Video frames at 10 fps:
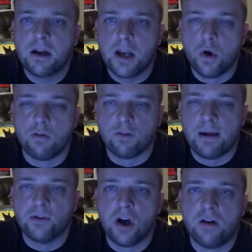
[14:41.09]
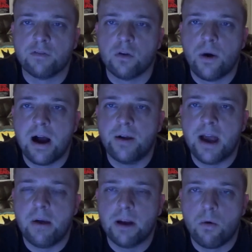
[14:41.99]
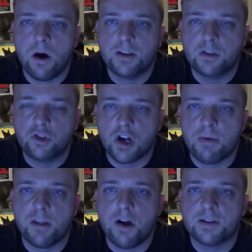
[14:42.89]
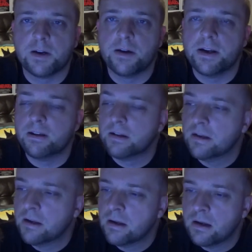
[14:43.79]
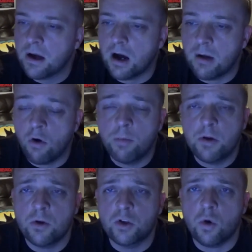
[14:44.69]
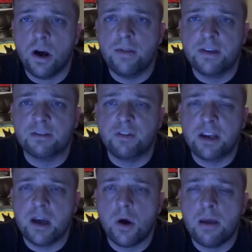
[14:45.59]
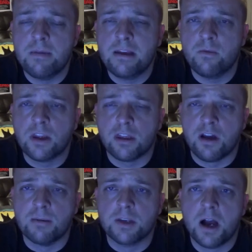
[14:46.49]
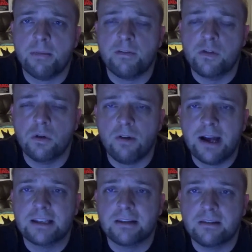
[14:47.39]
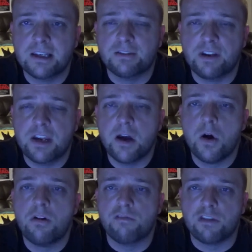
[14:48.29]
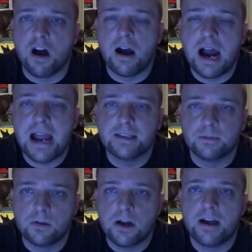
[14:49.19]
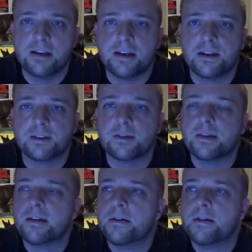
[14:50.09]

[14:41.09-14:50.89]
I know I've rambled on for a while now, but I wanted to share my thoughts on it. Hope you enjoyed this video. Hit me with a thumbs up if you liked this video, if you thought I had some good ideas.